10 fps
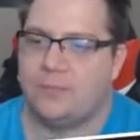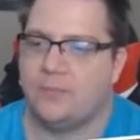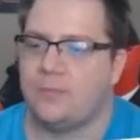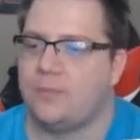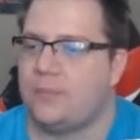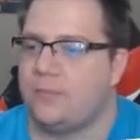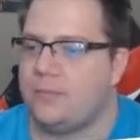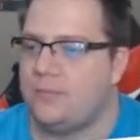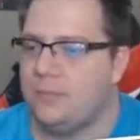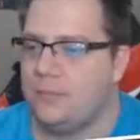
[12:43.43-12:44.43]

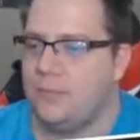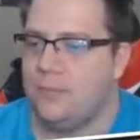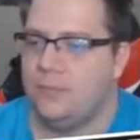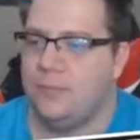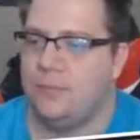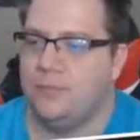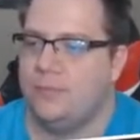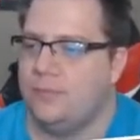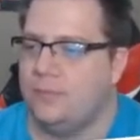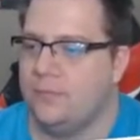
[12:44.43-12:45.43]

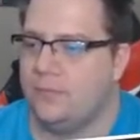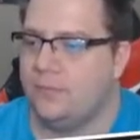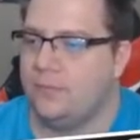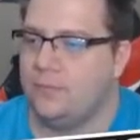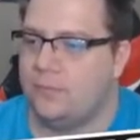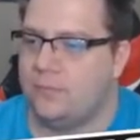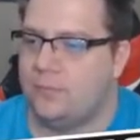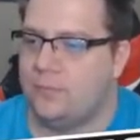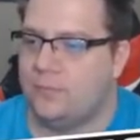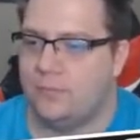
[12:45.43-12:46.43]

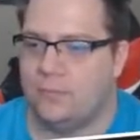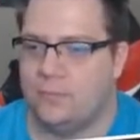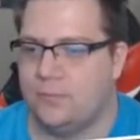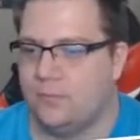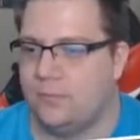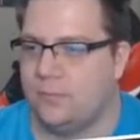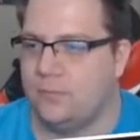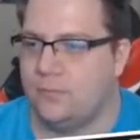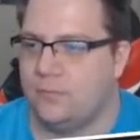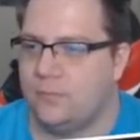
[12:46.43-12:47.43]

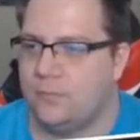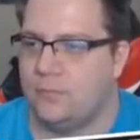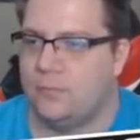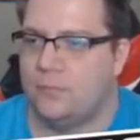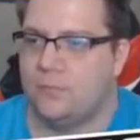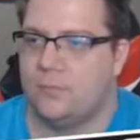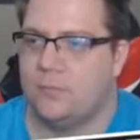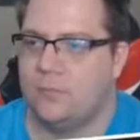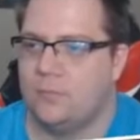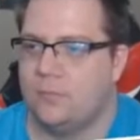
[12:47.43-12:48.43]

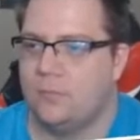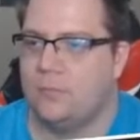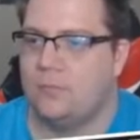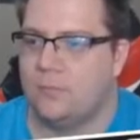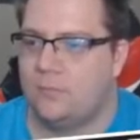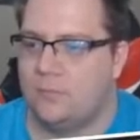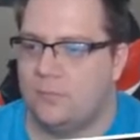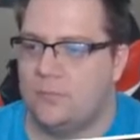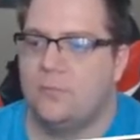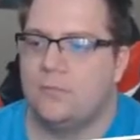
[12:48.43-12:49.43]

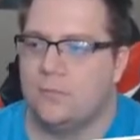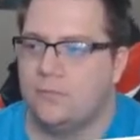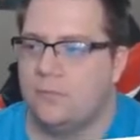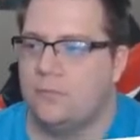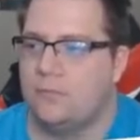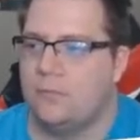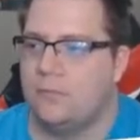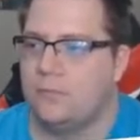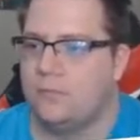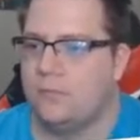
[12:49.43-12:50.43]

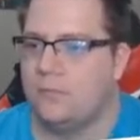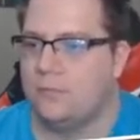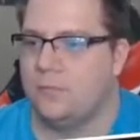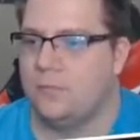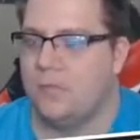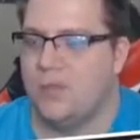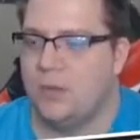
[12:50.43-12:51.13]
(no one is talking)